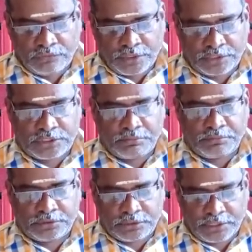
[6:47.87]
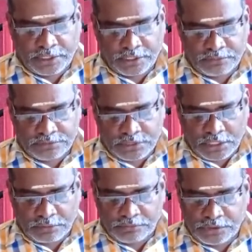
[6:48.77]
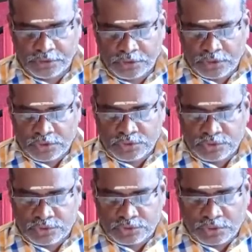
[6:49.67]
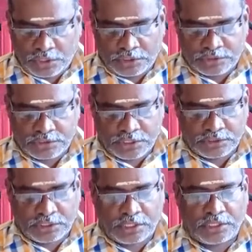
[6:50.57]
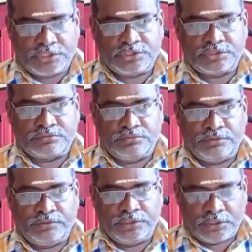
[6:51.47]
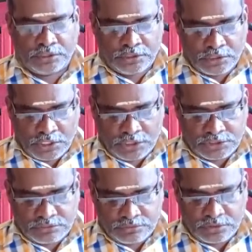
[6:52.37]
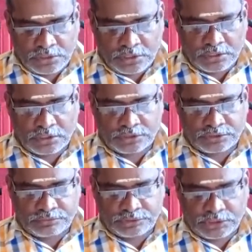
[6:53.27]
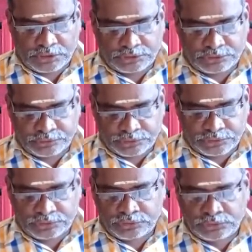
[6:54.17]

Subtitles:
For example, the diagrams can be used to understand the relationship between the customer and customer satisfaction,